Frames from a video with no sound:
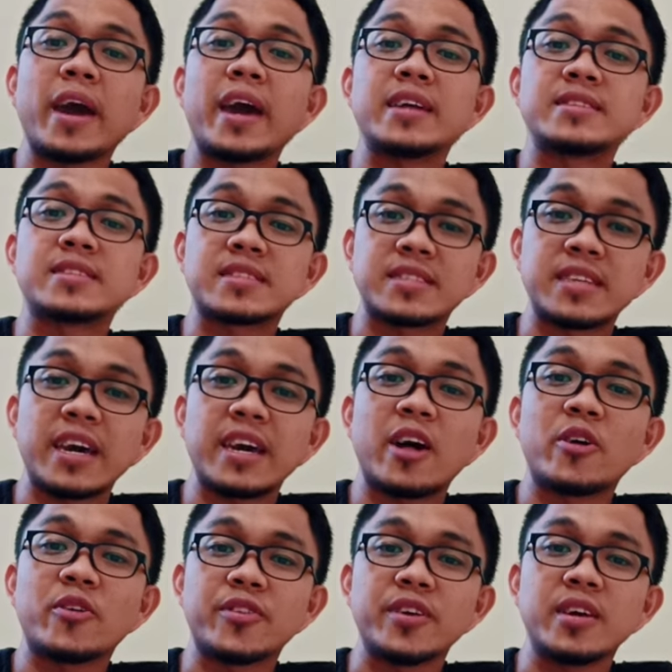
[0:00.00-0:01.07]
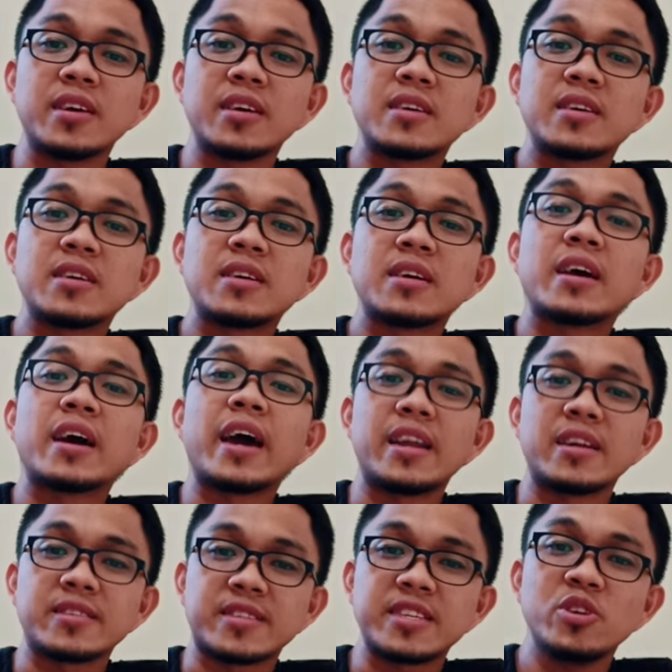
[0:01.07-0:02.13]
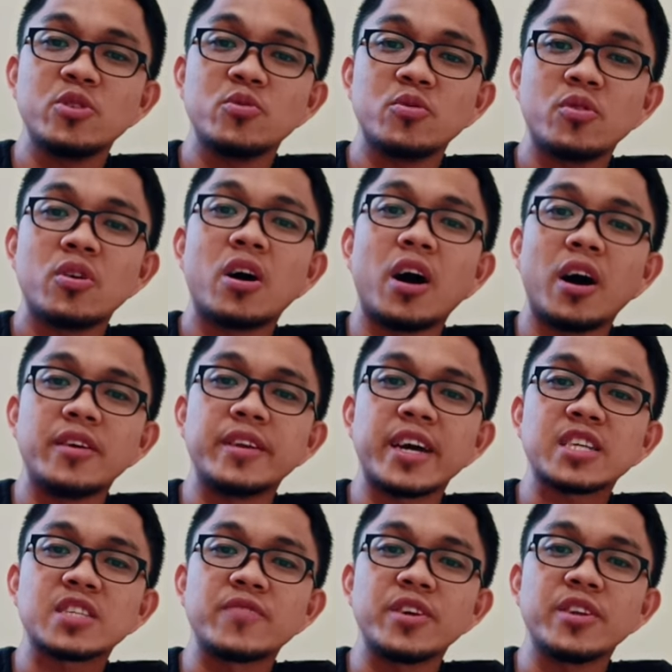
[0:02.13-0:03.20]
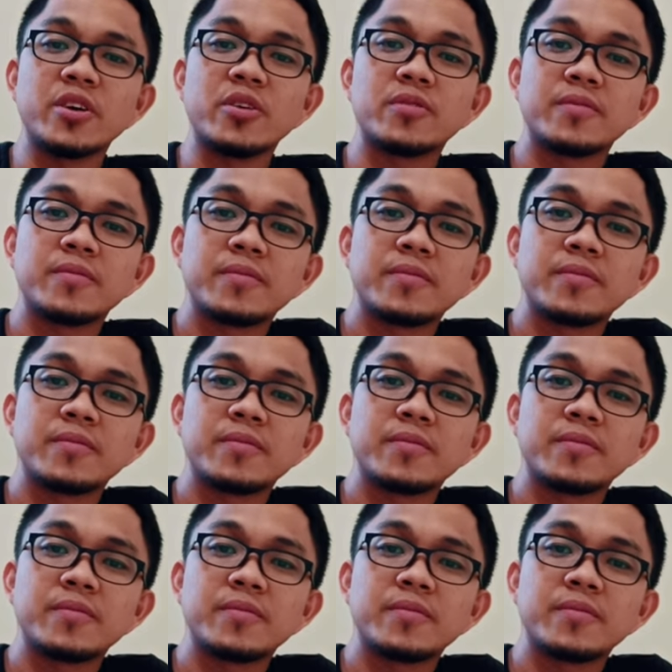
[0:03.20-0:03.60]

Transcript: and stay healthy. And I'll see you on the next video.